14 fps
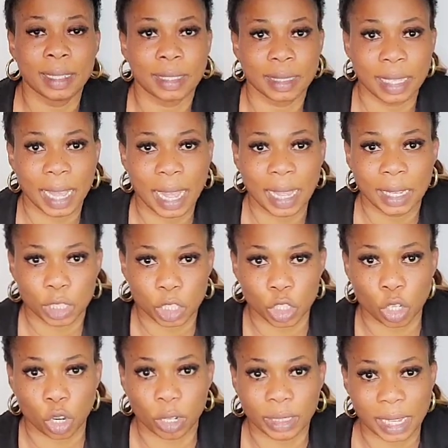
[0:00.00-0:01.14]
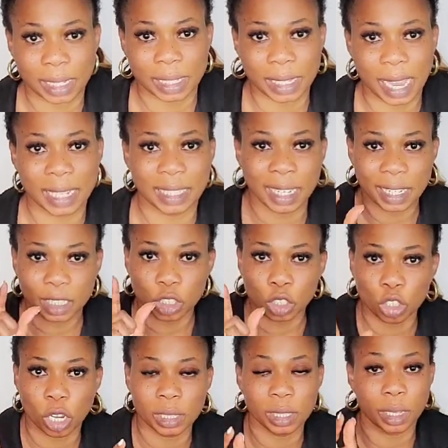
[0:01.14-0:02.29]
than the other side,
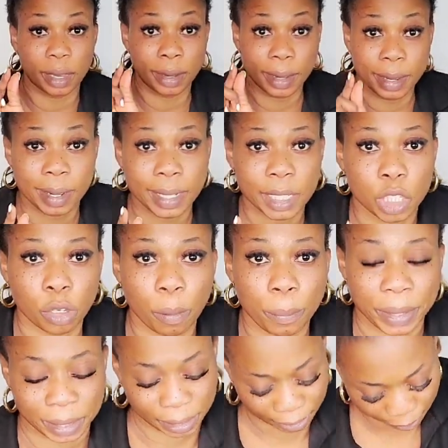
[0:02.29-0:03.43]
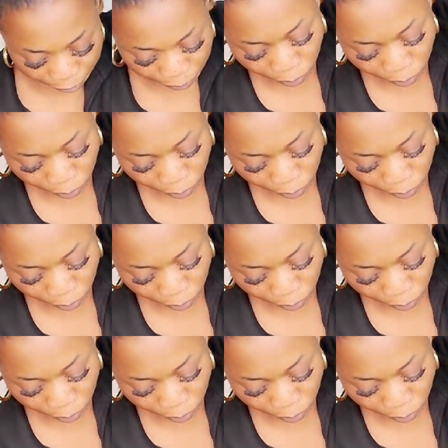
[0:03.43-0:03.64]
just little bit.